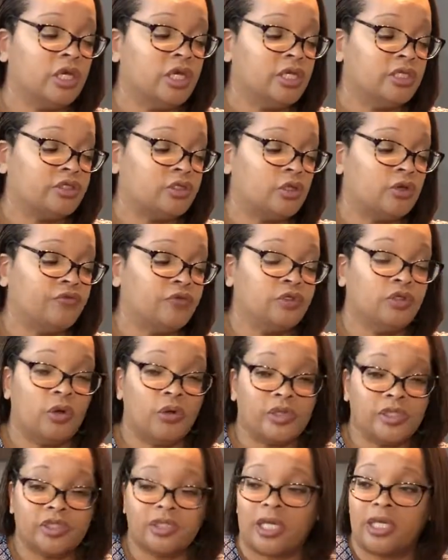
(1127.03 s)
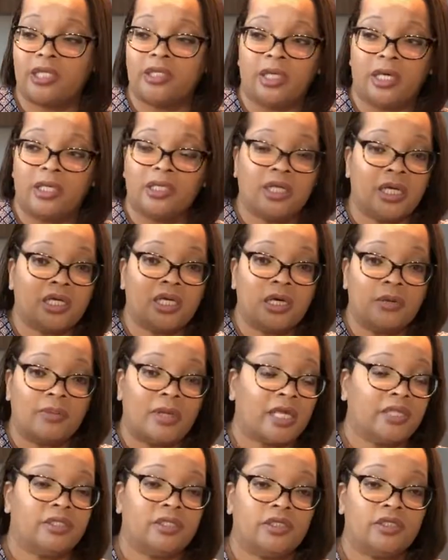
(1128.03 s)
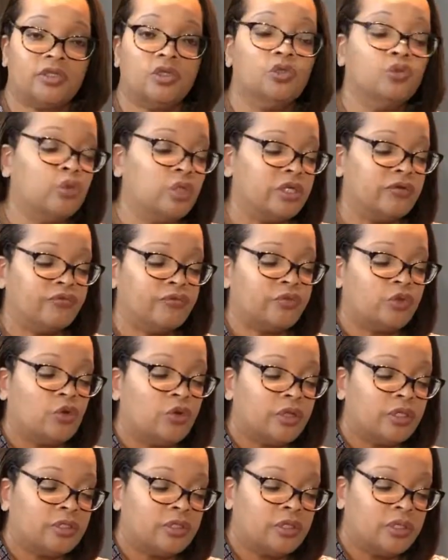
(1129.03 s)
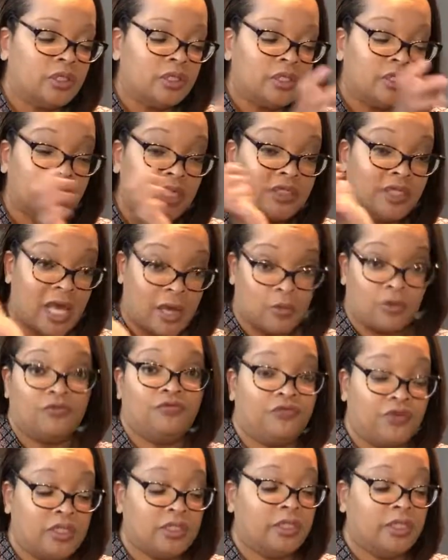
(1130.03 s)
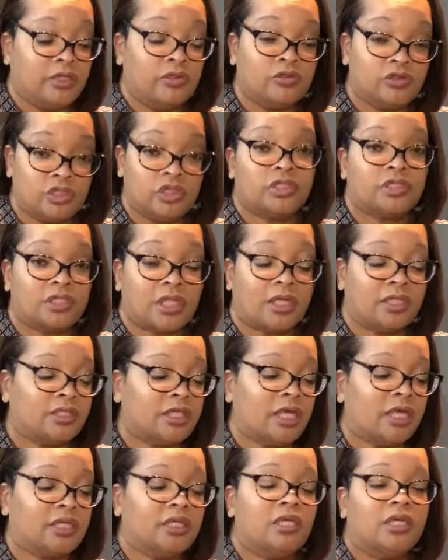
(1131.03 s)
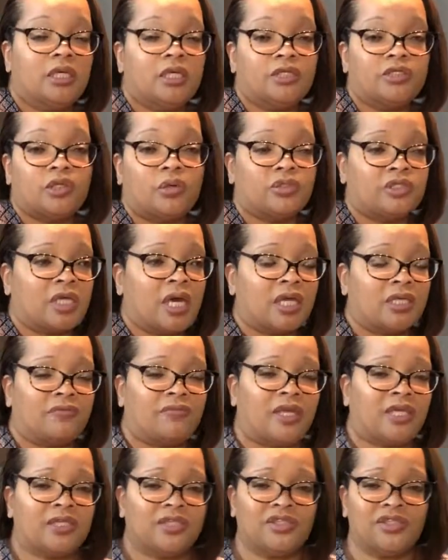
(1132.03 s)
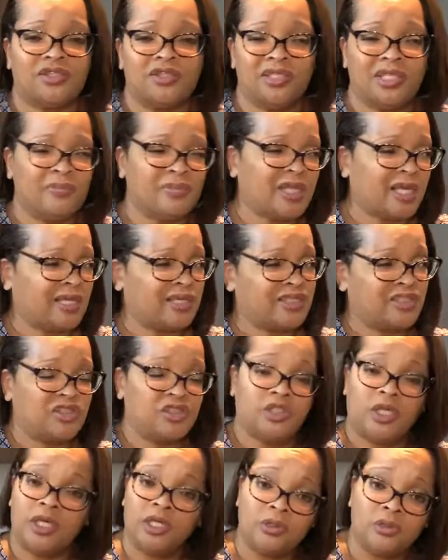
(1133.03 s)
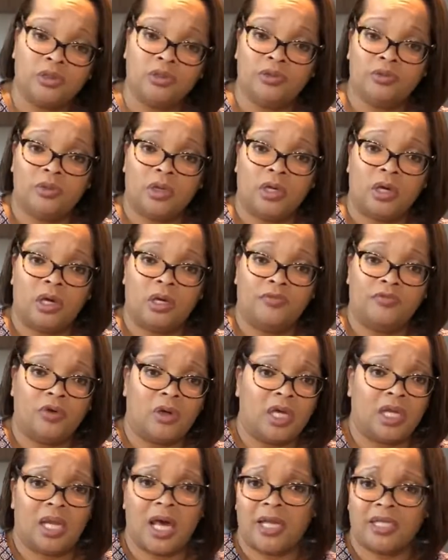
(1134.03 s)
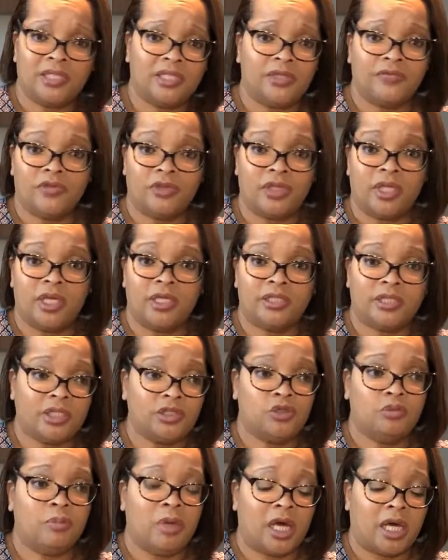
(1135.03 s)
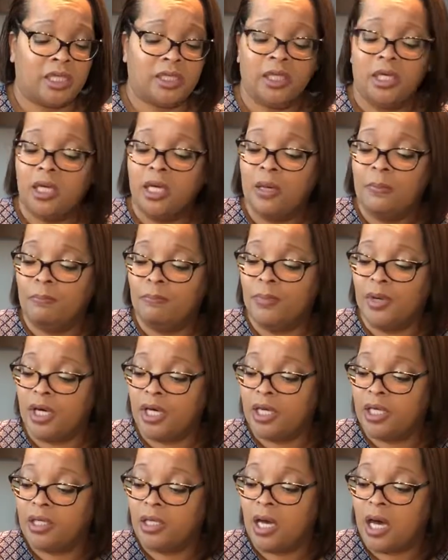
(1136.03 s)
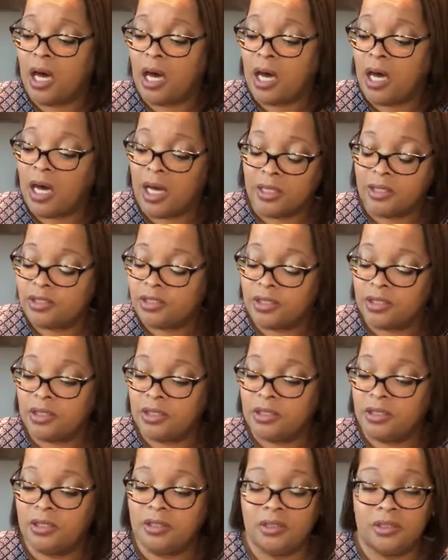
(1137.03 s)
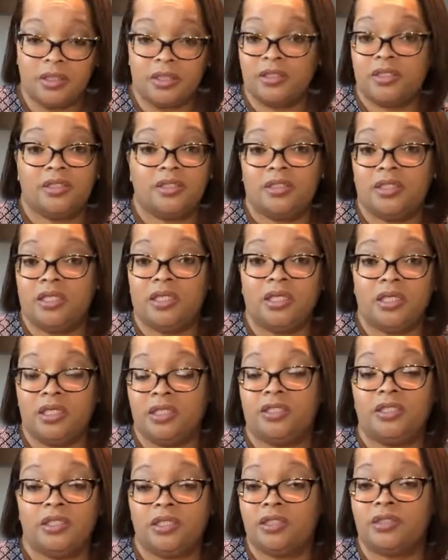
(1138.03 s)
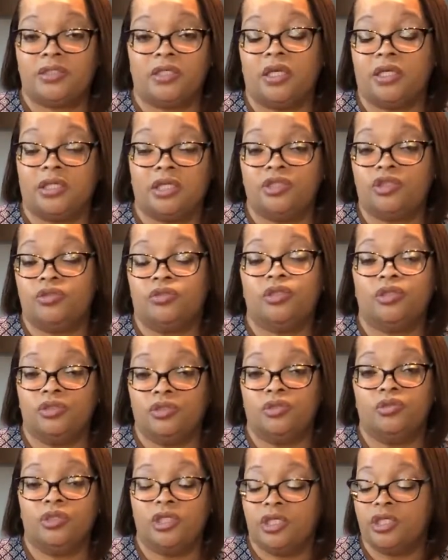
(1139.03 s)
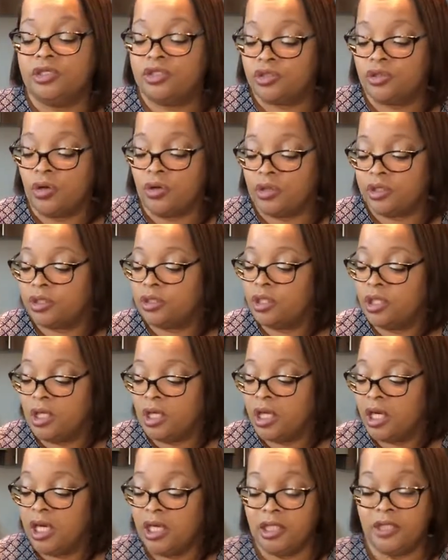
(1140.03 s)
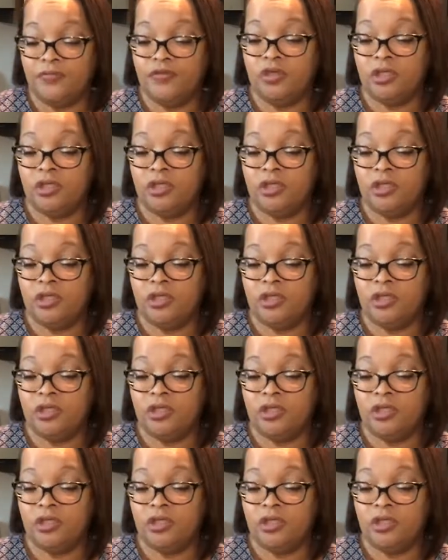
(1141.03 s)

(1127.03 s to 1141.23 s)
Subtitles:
So if you notice, like a net cup like this, who would have thought that that would fit in there just like that? So it's kind of like seems like a standard for a lot of different things that you buy. But honestly, this is the easiest thing that you can do to get started. And if you